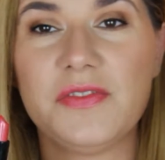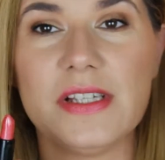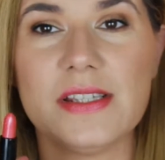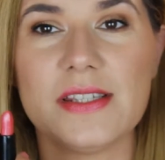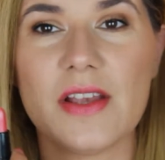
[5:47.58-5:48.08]

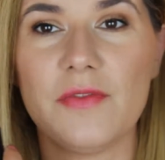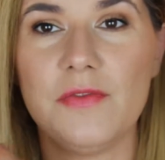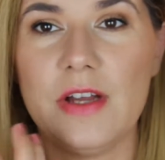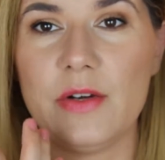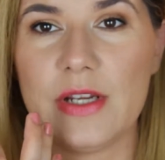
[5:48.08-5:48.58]
Feels
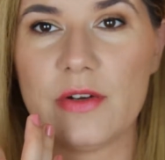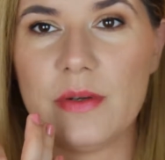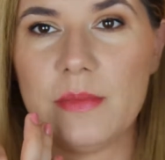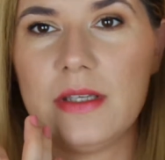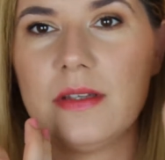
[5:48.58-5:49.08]
very
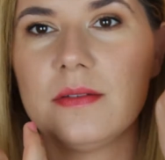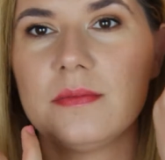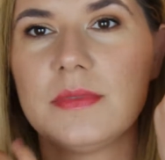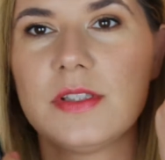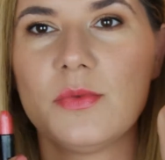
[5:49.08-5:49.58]
creamy.
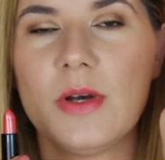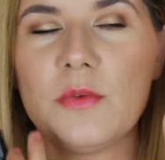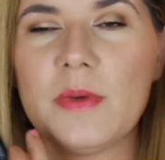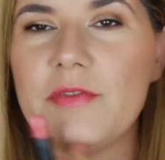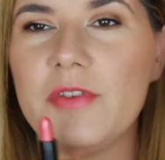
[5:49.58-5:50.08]
It's one
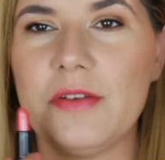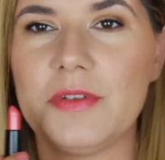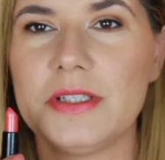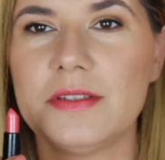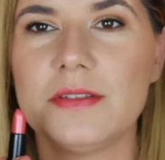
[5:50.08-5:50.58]
of my
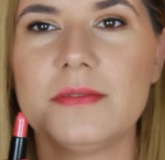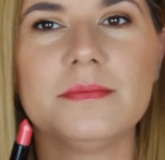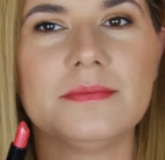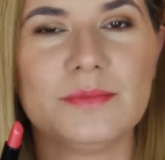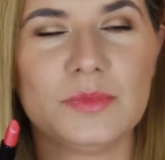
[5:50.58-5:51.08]
favorite
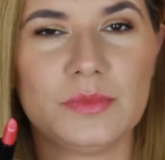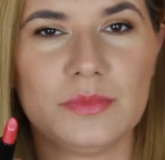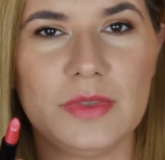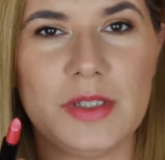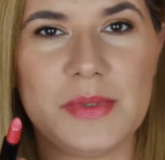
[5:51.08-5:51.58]

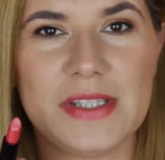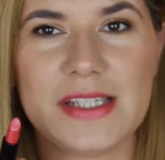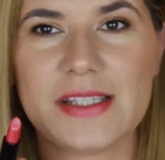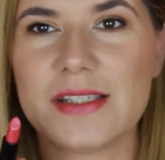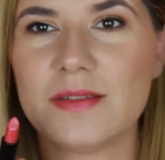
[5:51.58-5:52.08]

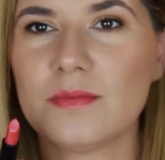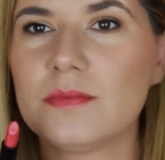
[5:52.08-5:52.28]
lipsticks